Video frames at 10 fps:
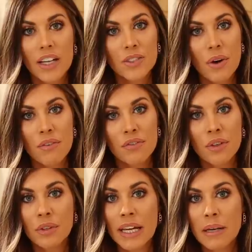I also have a
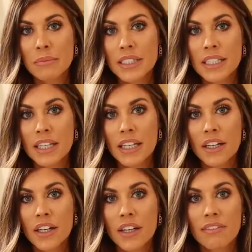few lamps in
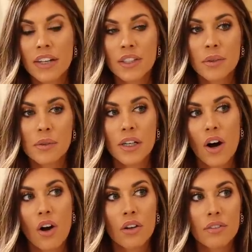here. If I don't want
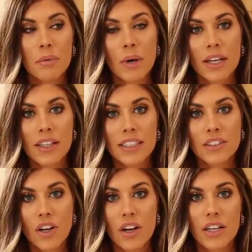all of the bright
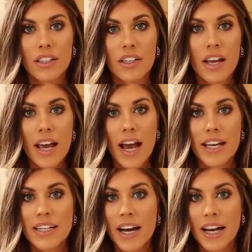lights on
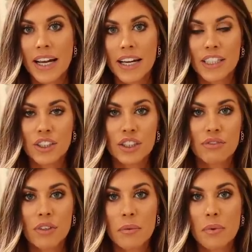at night, I can
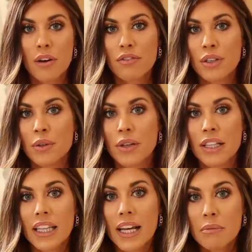just flip a few
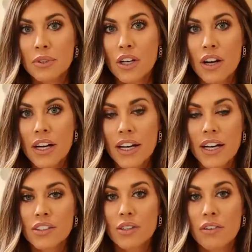lamps on.
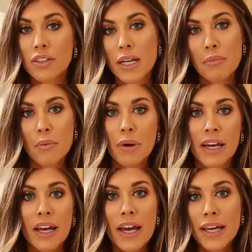I also have a lamp on
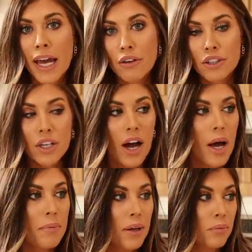my
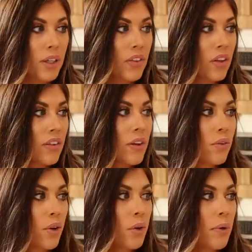countertop and one in the living
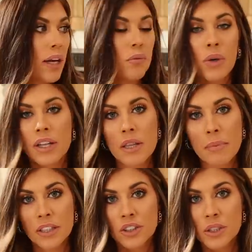room and one in the
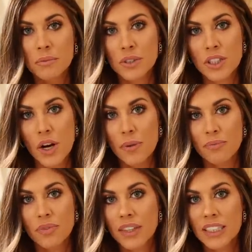bedroom. So
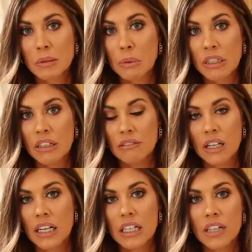that's plenty of
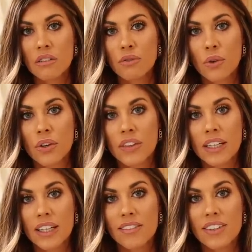lighting for
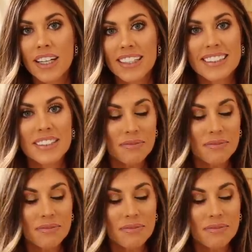the evenings.